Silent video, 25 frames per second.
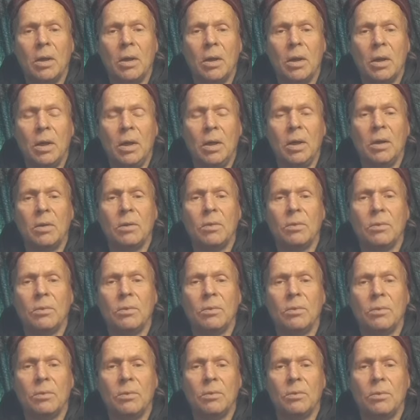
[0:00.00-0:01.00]
a
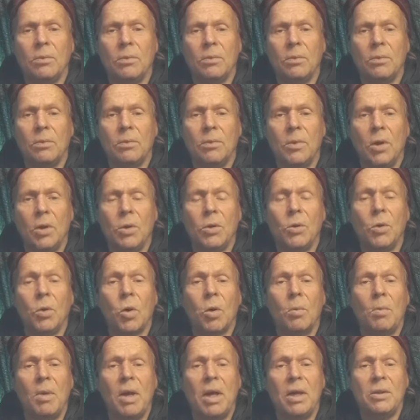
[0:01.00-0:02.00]

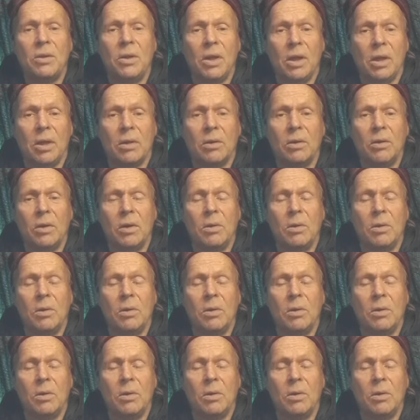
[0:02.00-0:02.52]
Norman there,